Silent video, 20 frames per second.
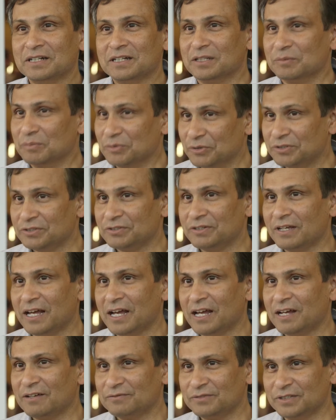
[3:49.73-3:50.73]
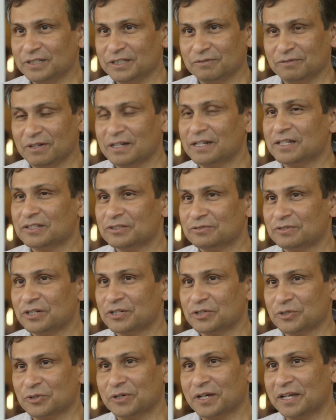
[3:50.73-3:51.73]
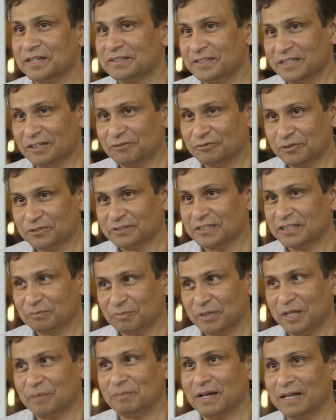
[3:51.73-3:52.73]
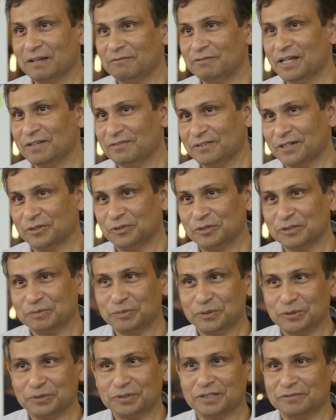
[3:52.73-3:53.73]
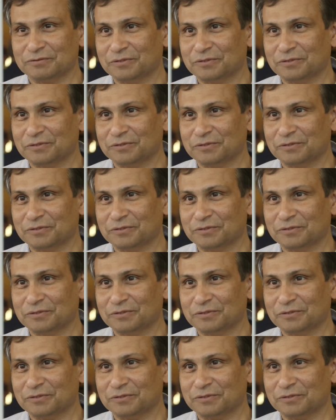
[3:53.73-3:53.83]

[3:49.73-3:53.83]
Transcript: the booths you have, the vendors who are showcasing, of course, as PayPal, we have our own booth.